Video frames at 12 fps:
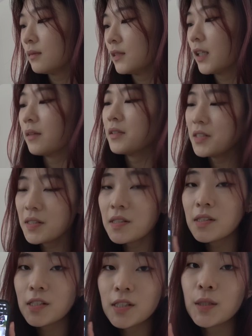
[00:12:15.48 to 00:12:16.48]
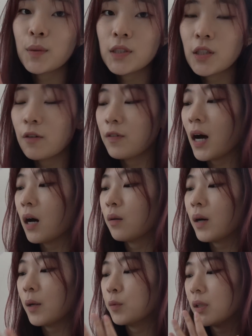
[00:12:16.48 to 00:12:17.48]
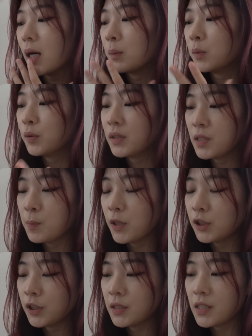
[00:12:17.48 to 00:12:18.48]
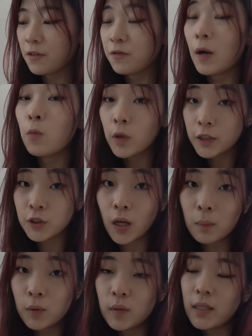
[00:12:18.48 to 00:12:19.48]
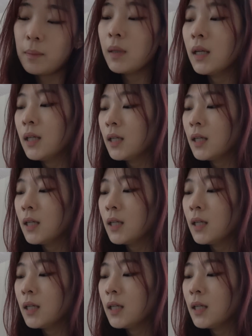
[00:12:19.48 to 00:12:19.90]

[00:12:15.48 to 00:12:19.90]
Yeah, this is the sequence of how I would upload these pictures if I were to upload them.